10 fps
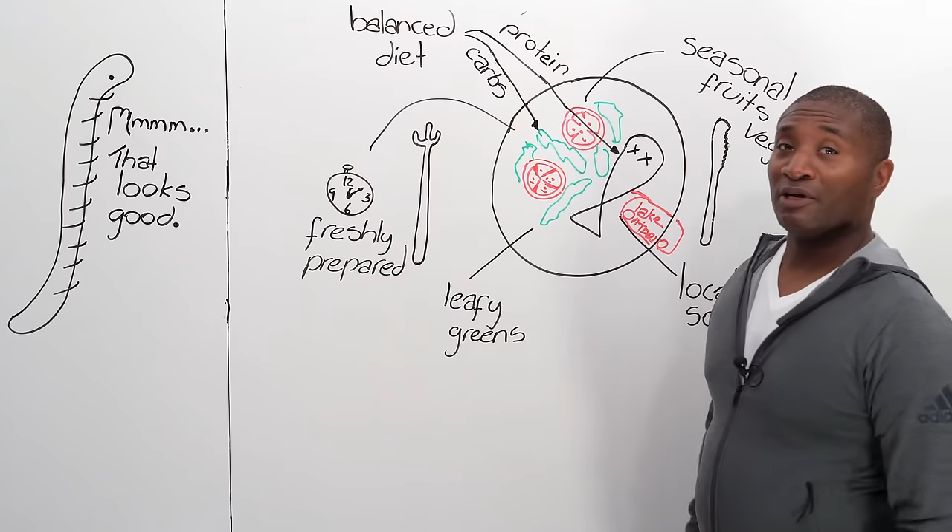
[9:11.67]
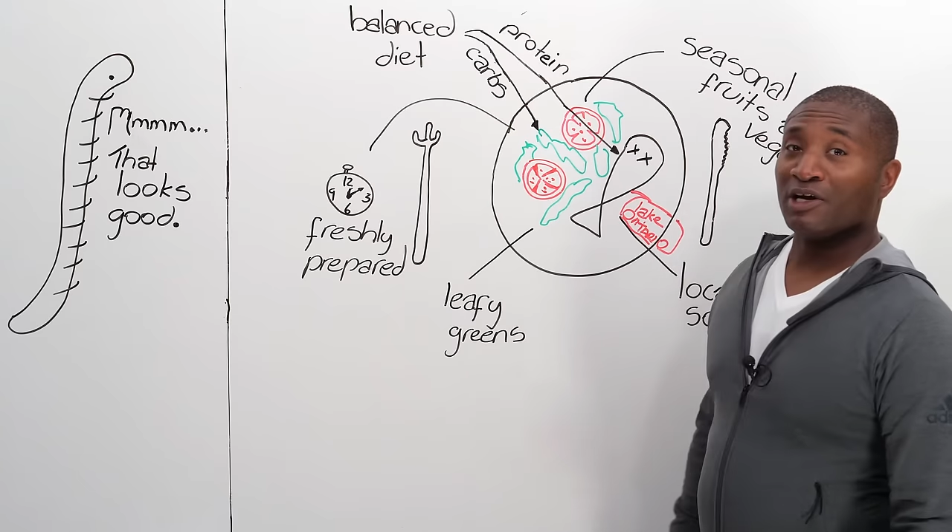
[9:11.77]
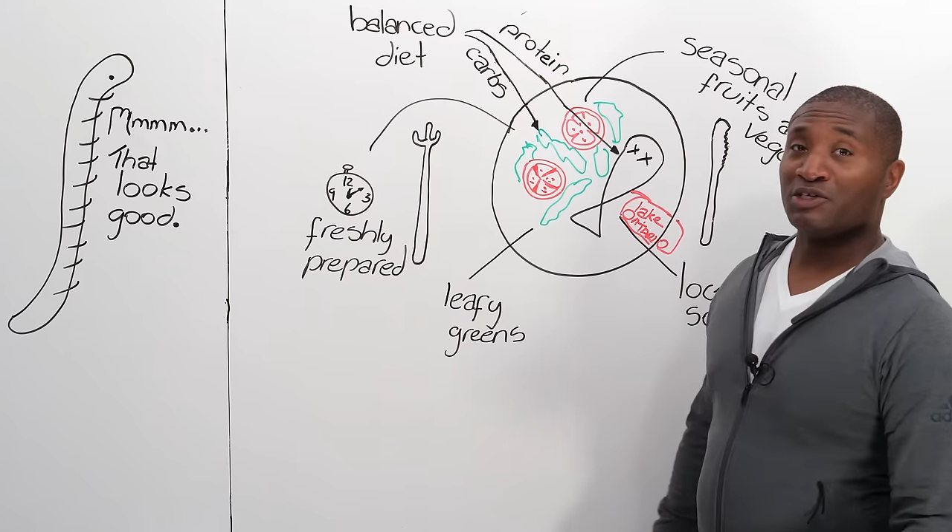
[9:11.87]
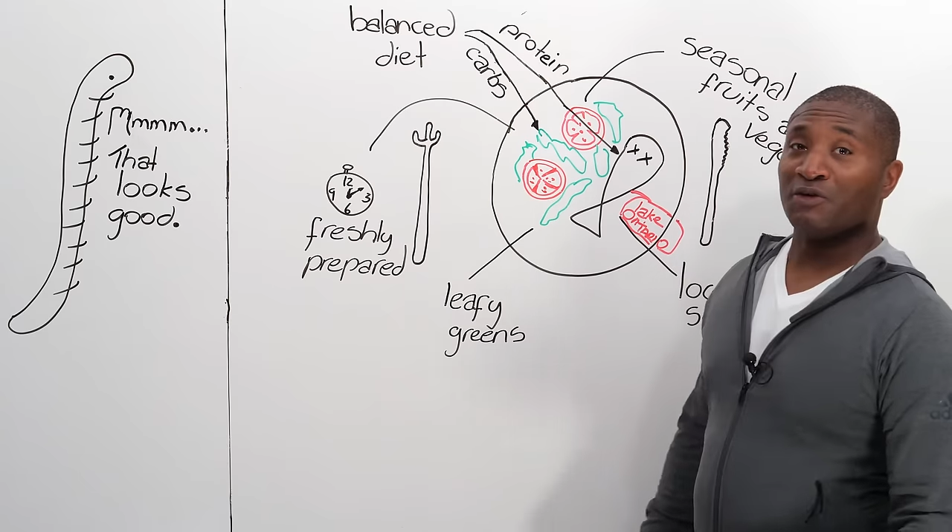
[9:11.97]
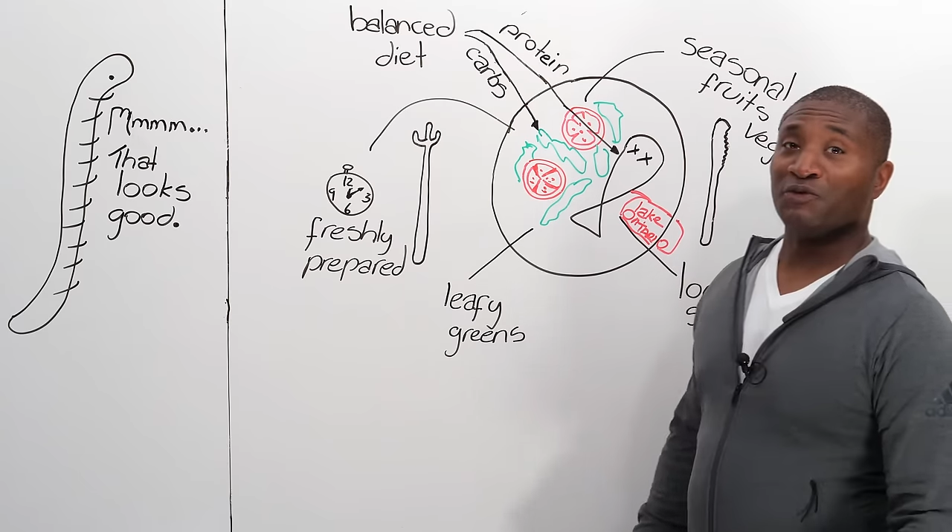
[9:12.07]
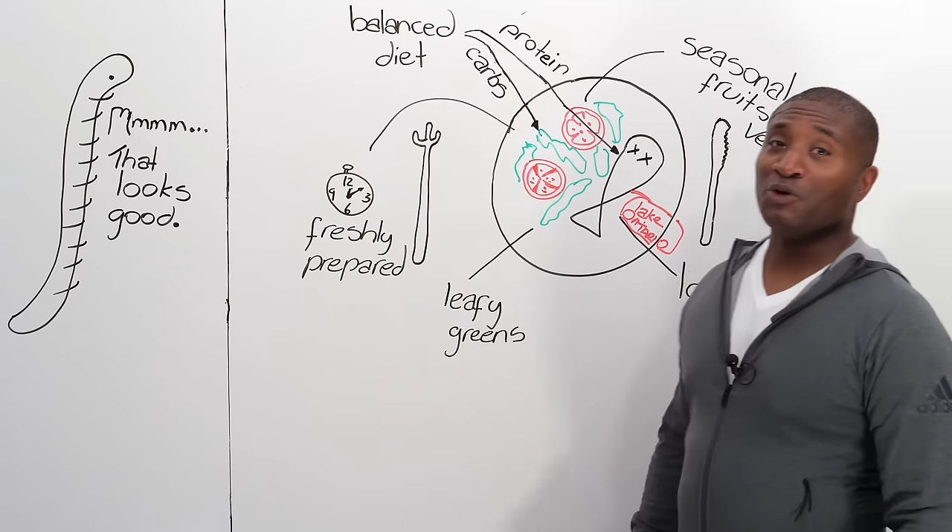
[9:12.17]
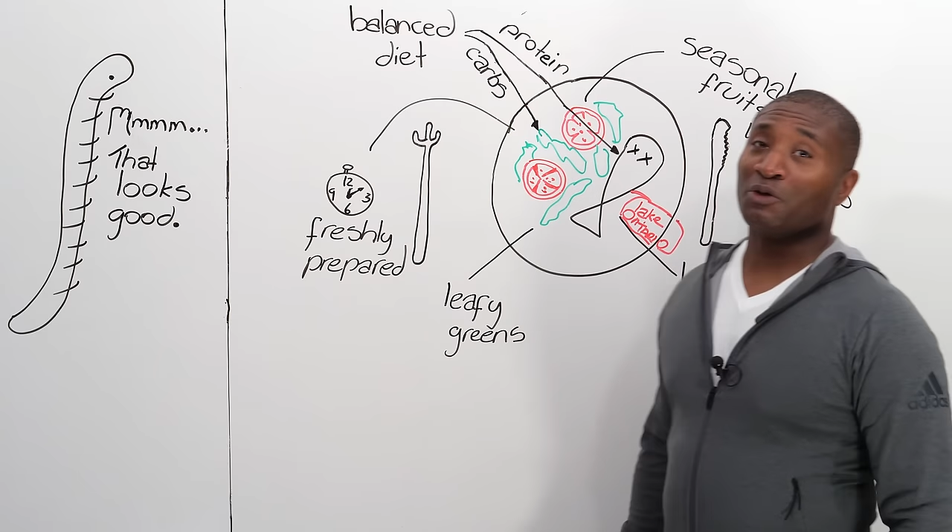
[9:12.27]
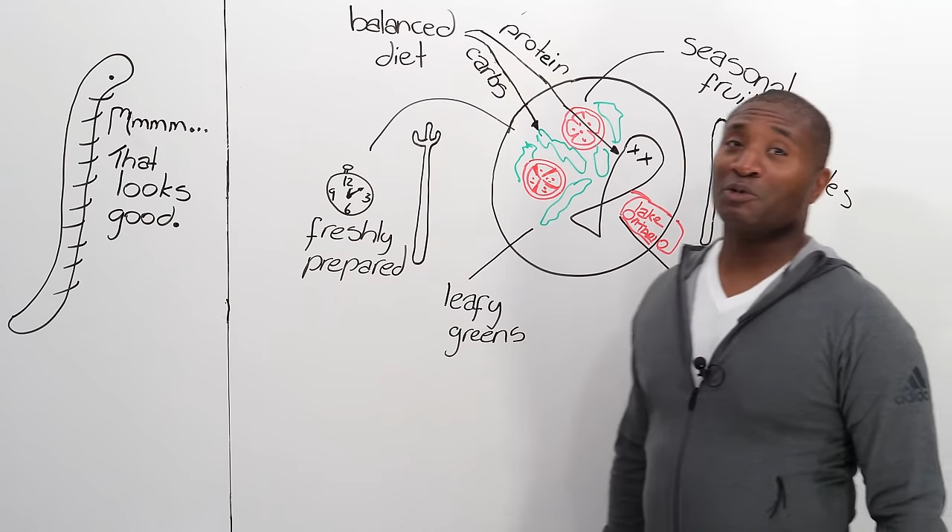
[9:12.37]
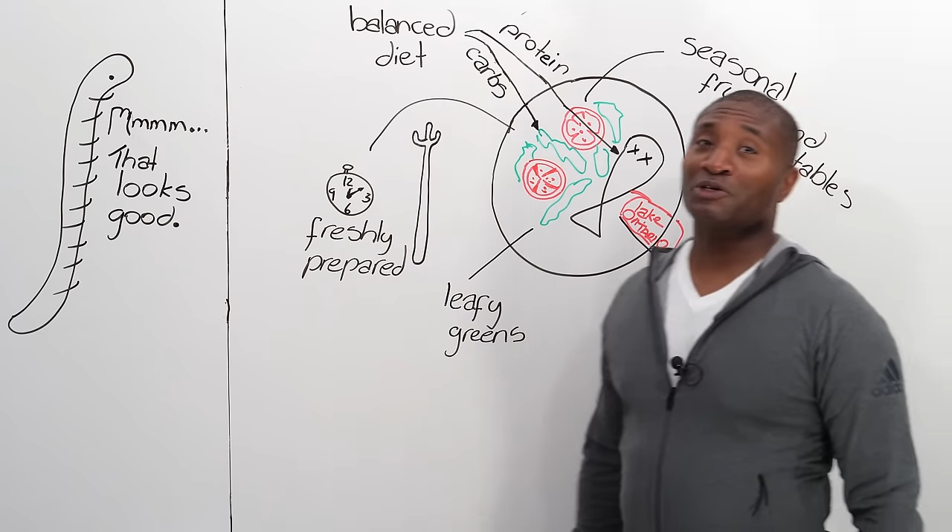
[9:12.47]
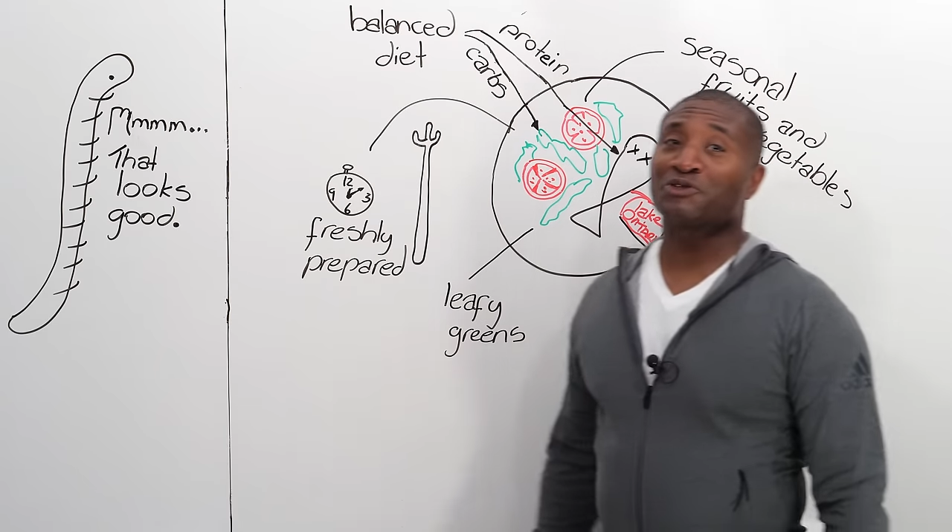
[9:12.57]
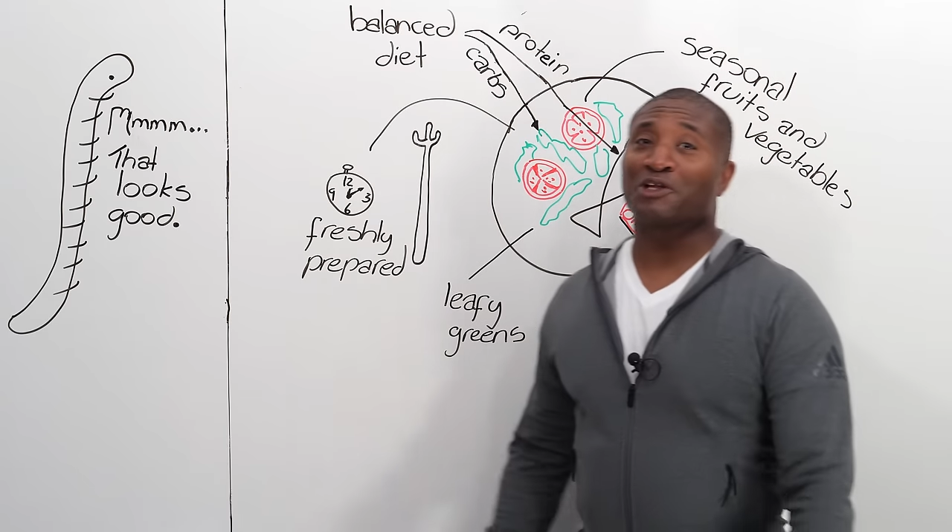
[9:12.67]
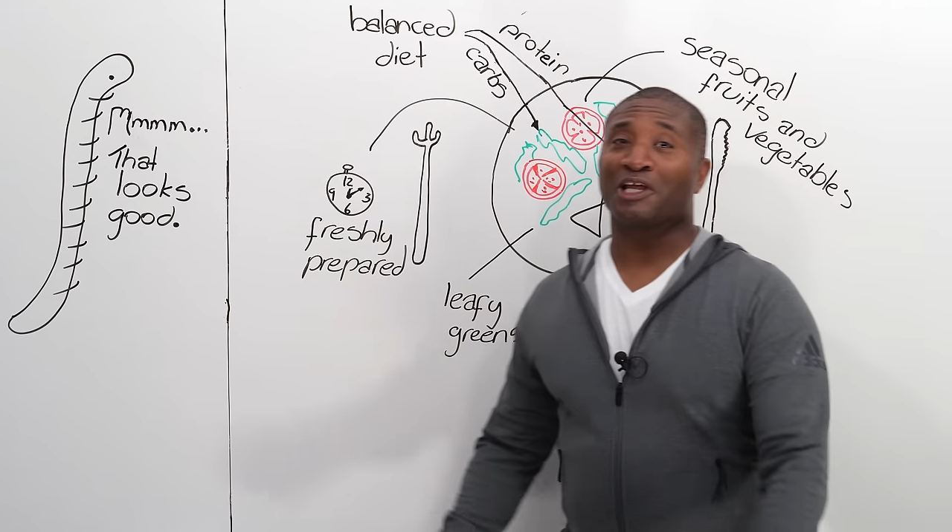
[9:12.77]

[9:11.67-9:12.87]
And see if you can master the